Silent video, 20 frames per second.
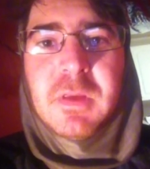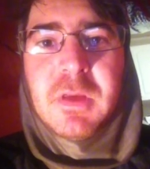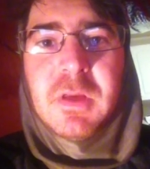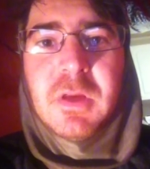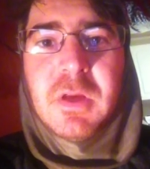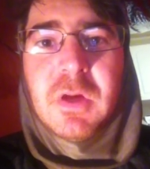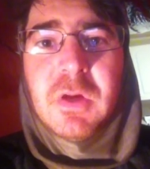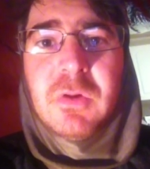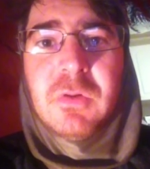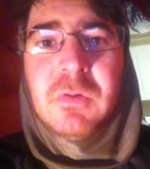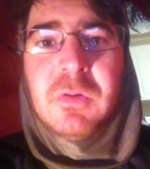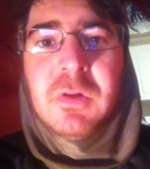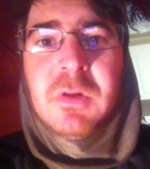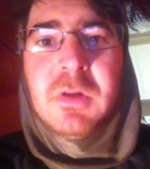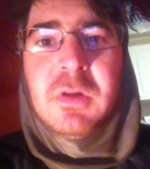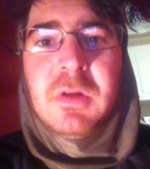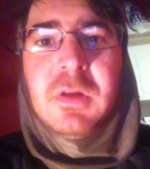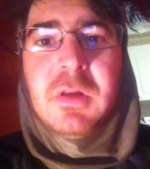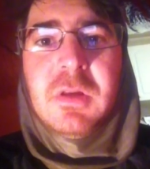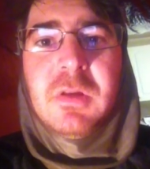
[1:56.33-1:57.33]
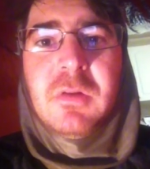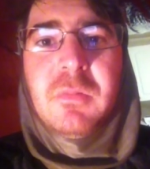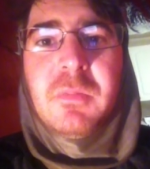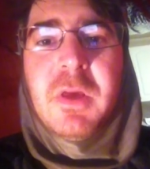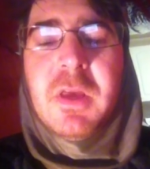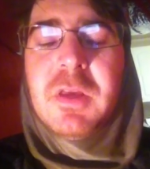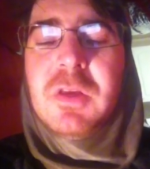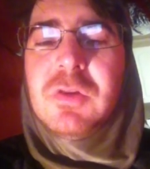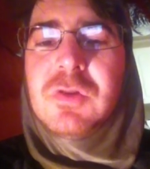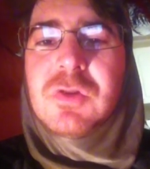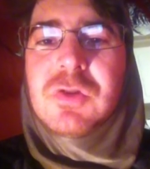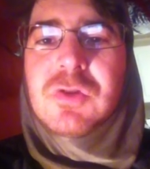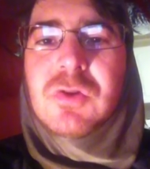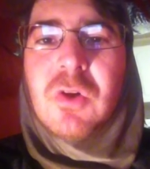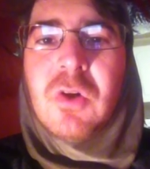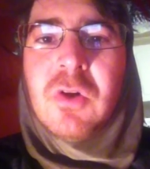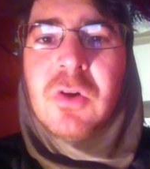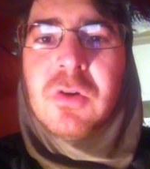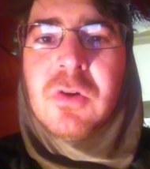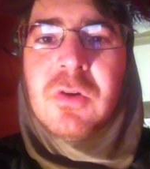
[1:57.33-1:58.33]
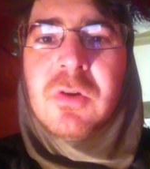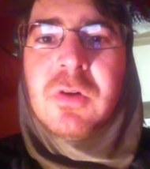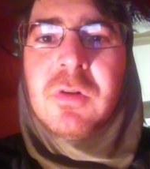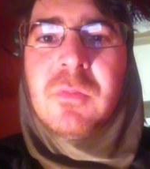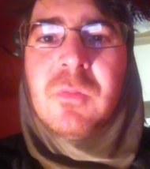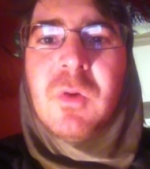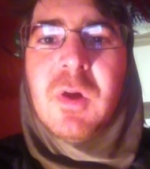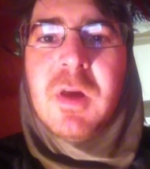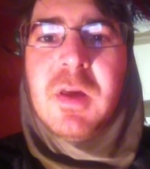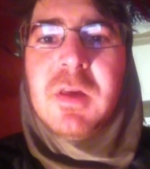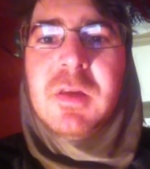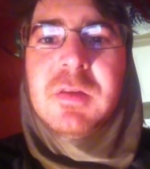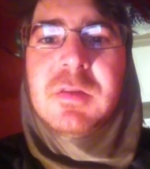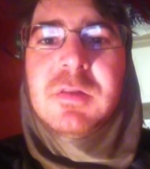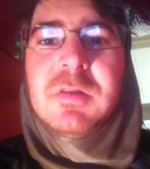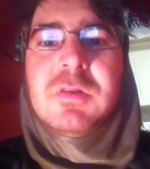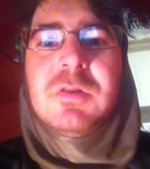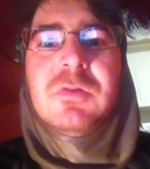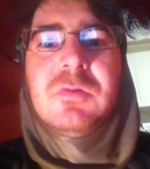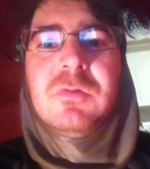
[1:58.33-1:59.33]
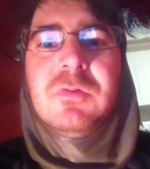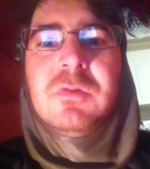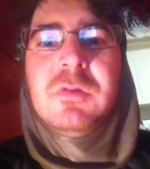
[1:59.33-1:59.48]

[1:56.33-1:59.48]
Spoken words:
You know, it'll make you stronger in ways that you'll